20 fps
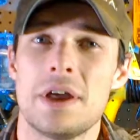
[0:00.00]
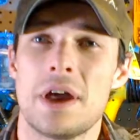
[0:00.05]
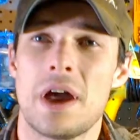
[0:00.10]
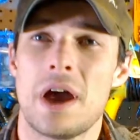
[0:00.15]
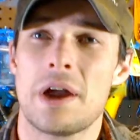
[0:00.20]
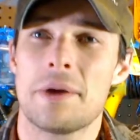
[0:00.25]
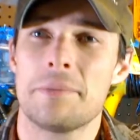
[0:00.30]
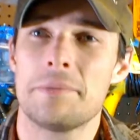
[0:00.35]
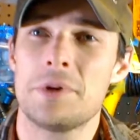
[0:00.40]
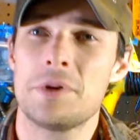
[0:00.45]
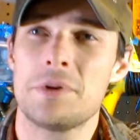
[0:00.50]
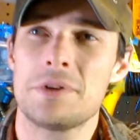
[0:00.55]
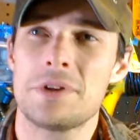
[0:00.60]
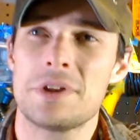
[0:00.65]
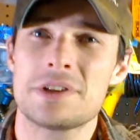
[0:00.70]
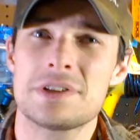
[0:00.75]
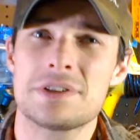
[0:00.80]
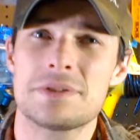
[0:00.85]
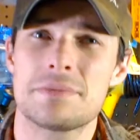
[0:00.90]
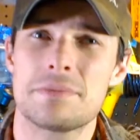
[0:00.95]
I'm doing this
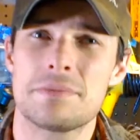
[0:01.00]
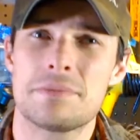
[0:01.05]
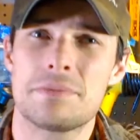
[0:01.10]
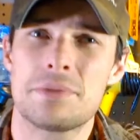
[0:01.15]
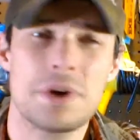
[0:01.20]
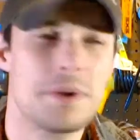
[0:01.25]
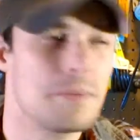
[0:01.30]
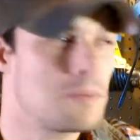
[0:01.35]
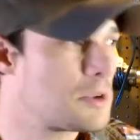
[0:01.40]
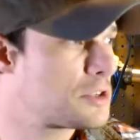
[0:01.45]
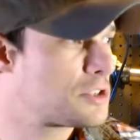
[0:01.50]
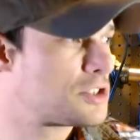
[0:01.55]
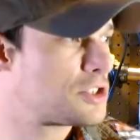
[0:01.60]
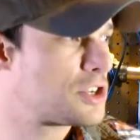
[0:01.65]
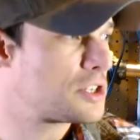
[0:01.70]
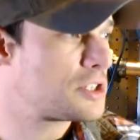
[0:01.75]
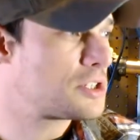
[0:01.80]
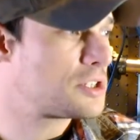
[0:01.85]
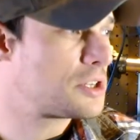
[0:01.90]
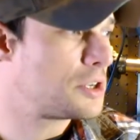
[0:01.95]
pretty much just
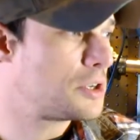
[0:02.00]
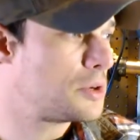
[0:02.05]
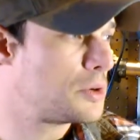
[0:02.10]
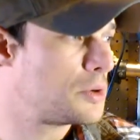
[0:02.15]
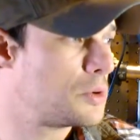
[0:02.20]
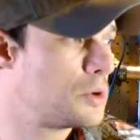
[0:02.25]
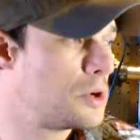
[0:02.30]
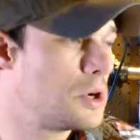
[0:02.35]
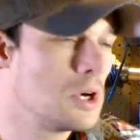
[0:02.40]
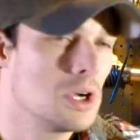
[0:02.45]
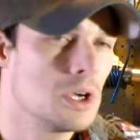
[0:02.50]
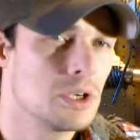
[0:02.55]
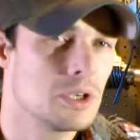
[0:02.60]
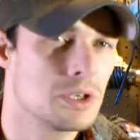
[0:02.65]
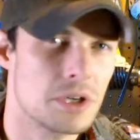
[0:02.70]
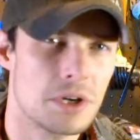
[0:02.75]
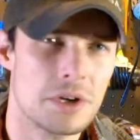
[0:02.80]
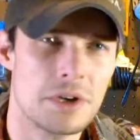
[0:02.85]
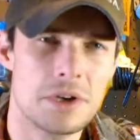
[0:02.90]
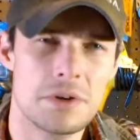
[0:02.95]
to show
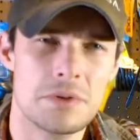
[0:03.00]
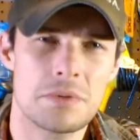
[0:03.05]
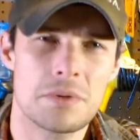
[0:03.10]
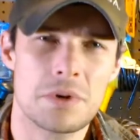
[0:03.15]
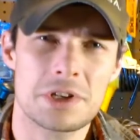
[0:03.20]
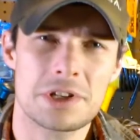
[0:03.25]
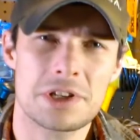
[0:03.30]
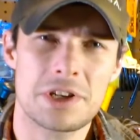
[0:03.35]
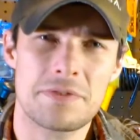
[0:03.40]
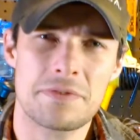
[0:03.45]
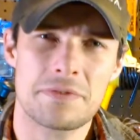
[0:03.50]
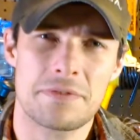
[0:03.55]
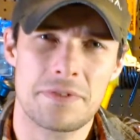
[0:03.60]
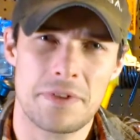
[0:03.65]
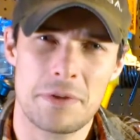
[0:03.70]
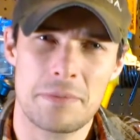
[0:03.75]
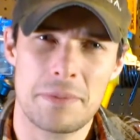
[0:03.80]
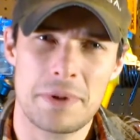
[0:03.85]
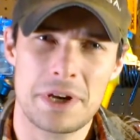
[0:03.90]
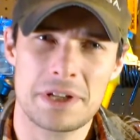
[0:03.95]
you what different
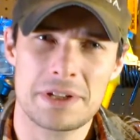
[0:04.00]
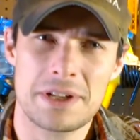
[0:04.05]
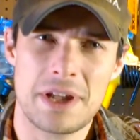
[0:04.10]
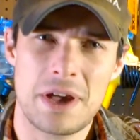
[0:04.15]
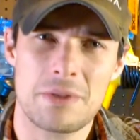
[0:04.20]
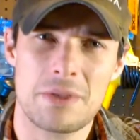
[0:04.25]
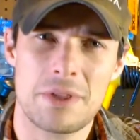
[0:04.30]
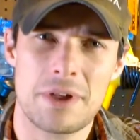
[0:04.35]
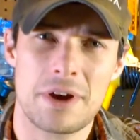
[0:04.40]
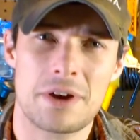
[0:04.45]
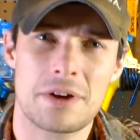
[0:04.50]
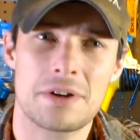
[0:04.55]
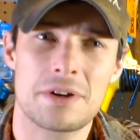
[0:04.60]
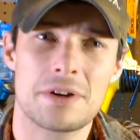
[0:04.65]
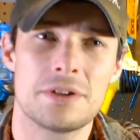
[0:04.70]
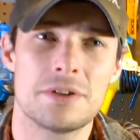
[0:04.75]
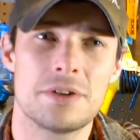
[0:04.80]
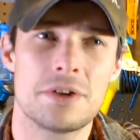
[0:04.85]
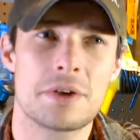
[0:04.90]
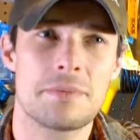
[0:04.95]
filament is out there.
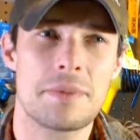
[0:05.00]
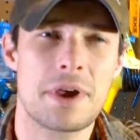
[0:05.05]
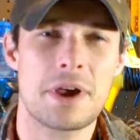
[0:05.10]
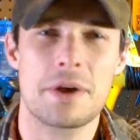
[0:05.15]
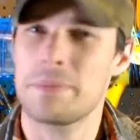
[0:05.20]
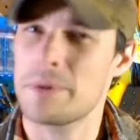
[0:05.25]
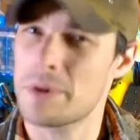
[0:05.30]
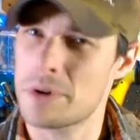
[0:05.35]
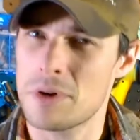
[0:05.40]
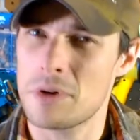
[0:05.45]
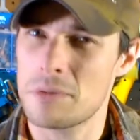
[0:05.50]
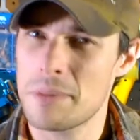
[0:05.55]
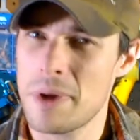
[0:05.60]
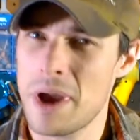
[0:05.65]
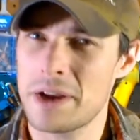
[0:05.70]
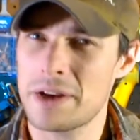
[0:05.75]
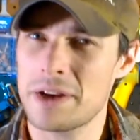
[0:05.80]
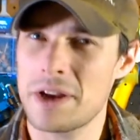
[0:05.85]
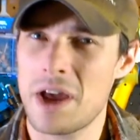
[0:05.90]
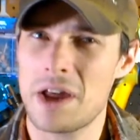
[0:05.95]
You can make up your own mind on